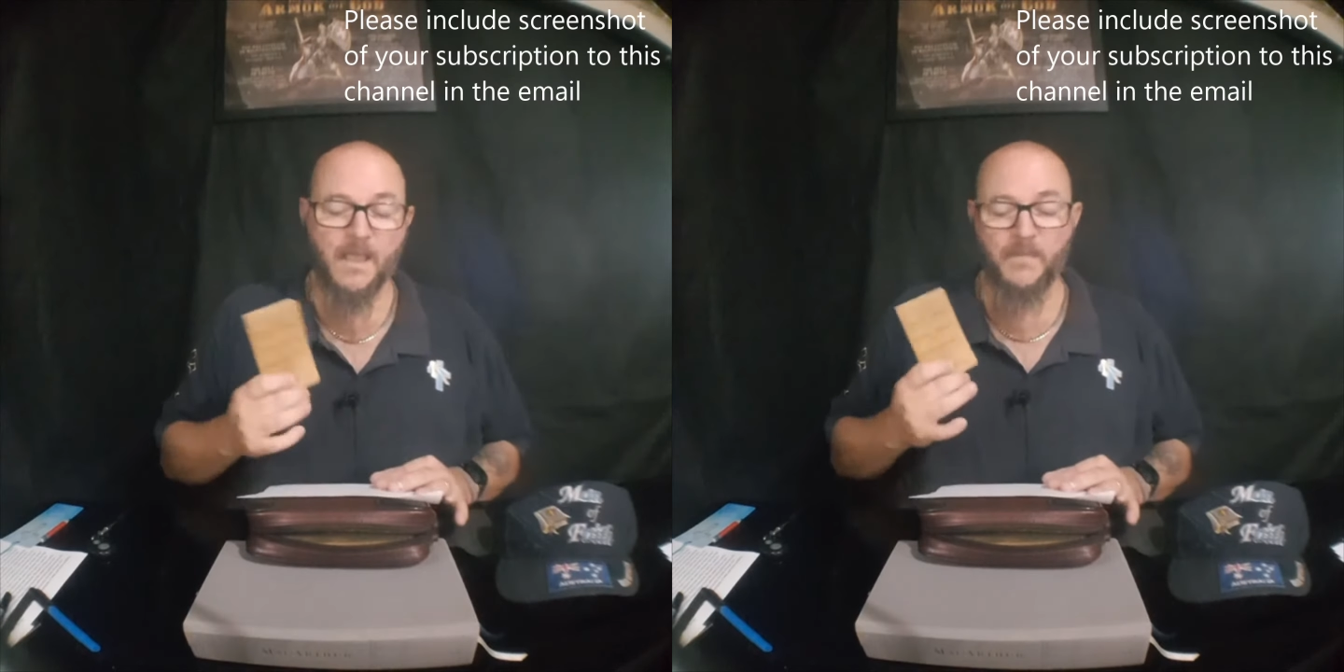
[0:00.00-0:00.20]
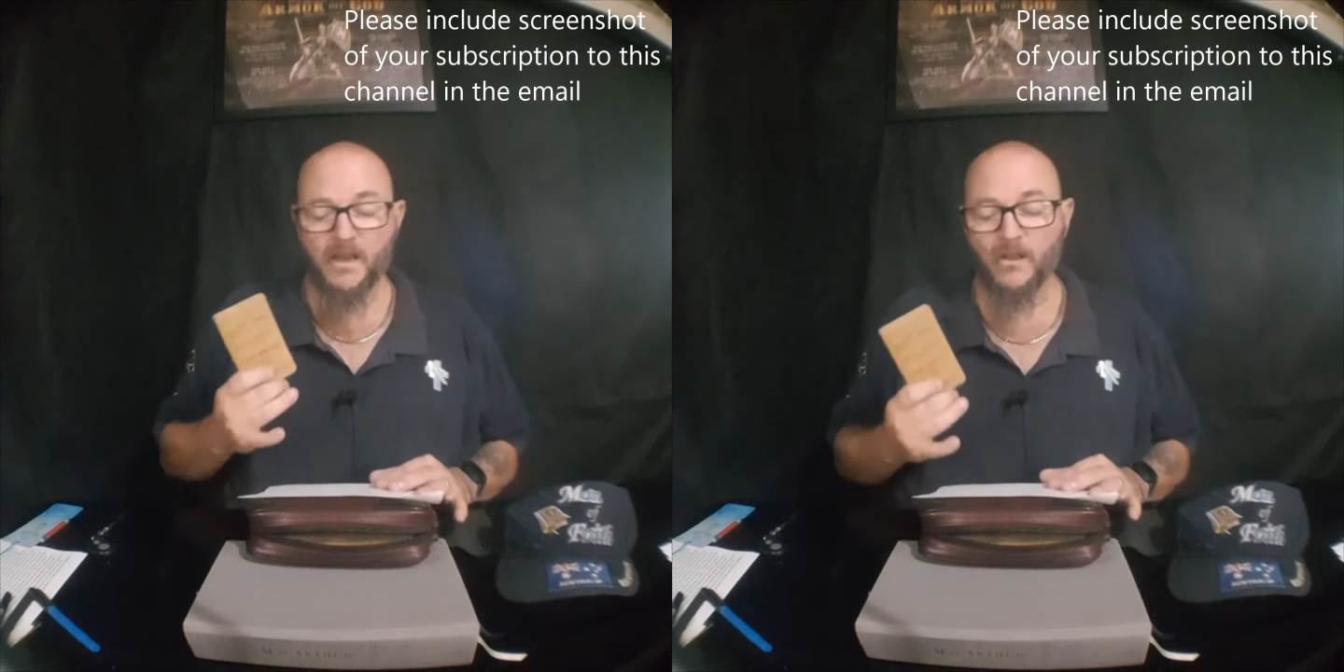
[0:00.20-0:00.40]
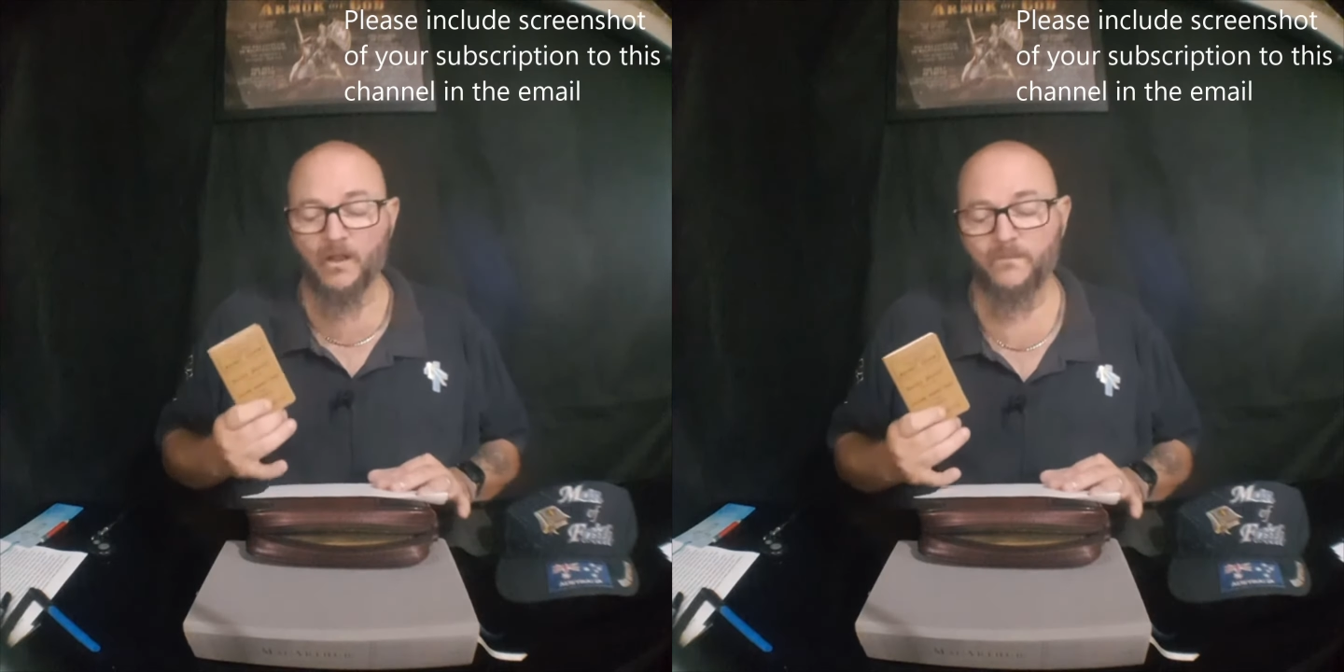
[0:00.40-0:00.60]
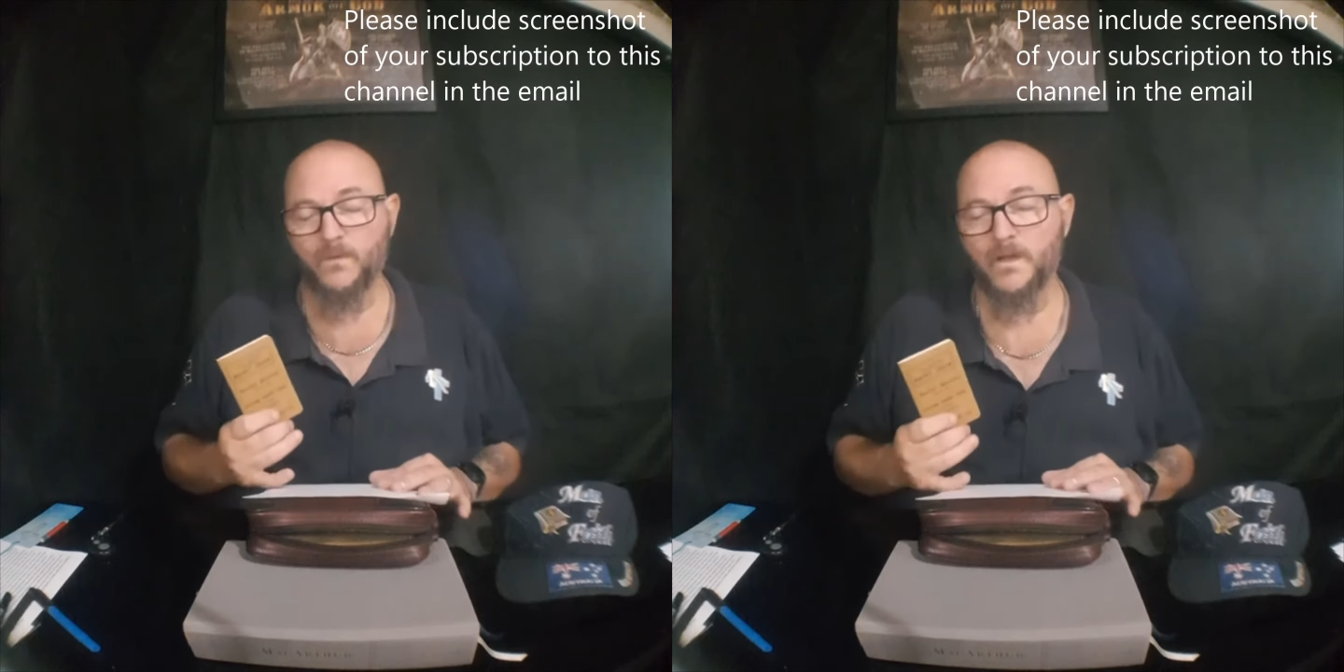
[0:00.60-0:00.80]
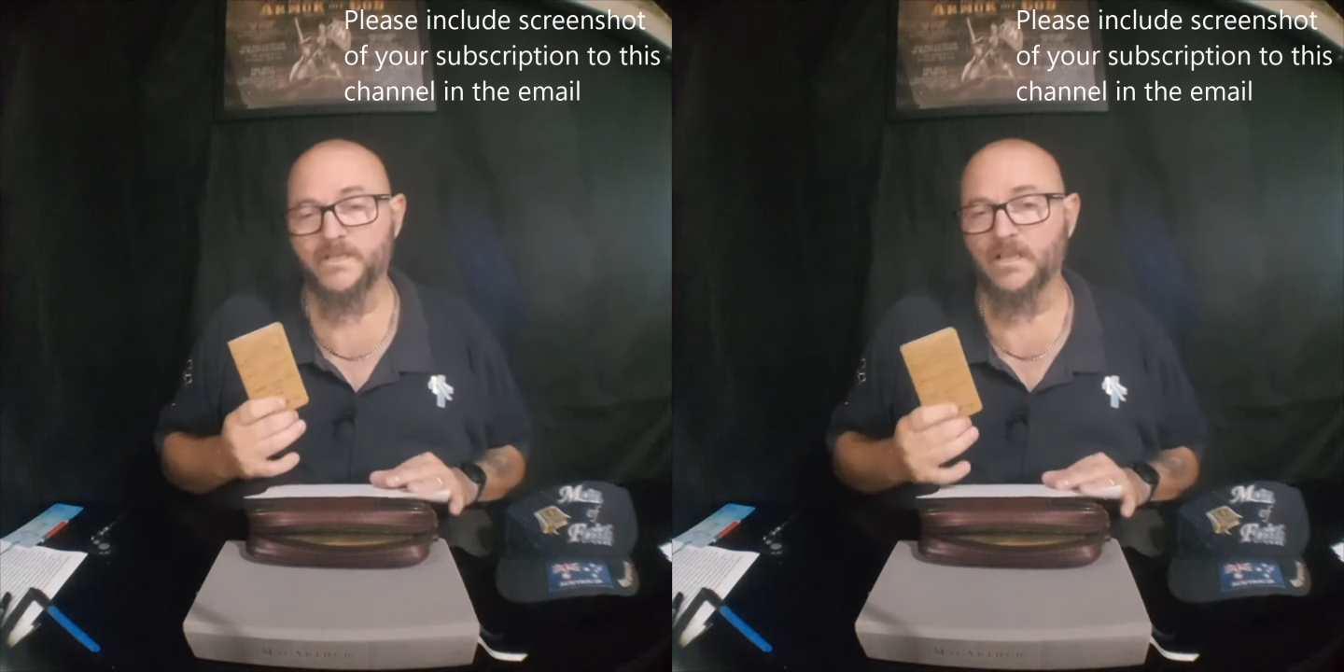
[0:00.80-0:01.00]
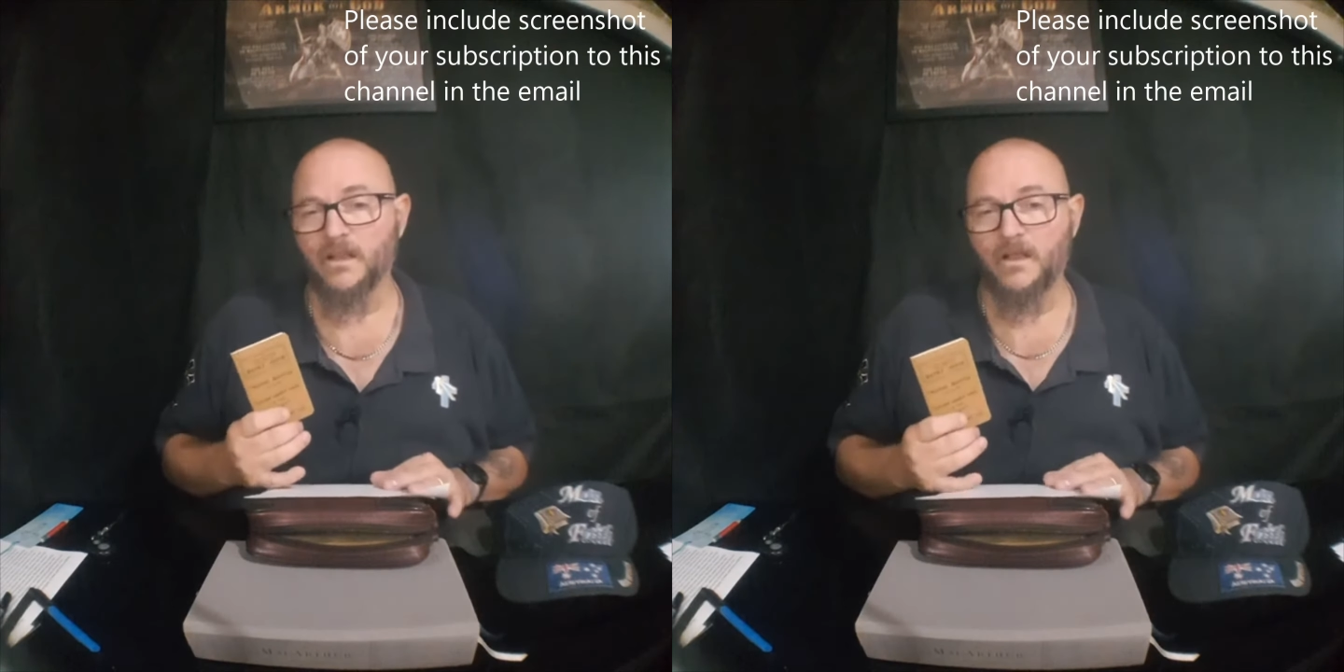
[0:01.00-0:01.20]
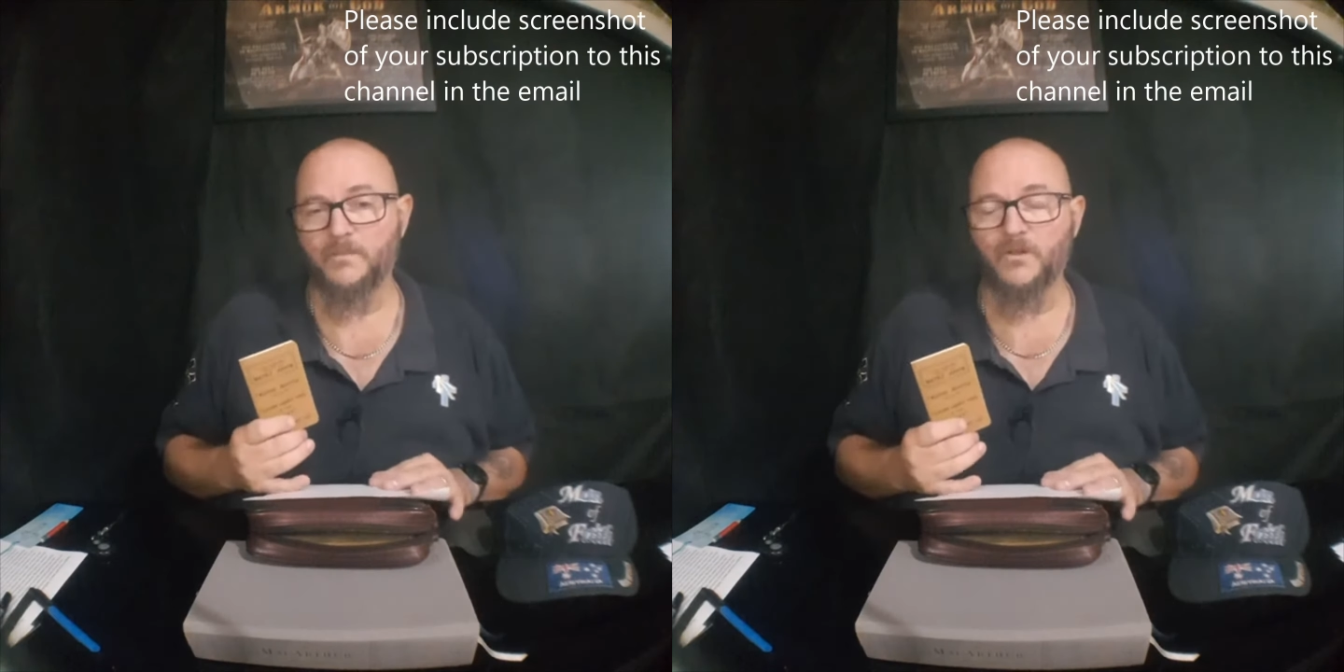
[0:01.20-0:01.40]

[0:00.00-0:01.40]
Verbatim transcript: but LifeWords Global